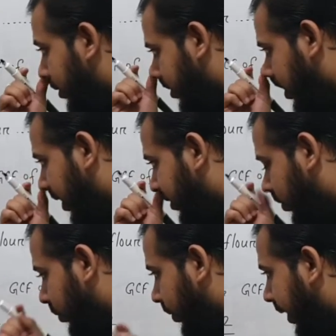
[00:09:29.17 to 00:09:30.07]

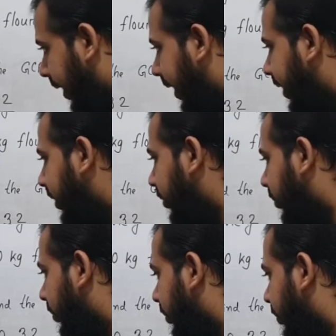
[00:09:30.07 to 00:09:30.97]
let's look again.
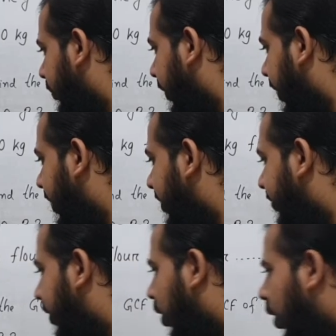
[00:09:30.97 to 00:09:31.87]
We can
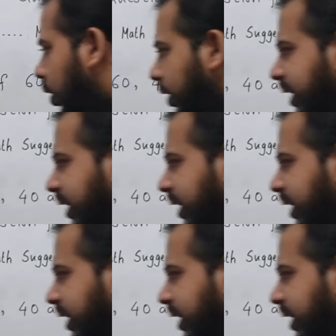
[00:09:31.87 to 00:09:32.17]
divide all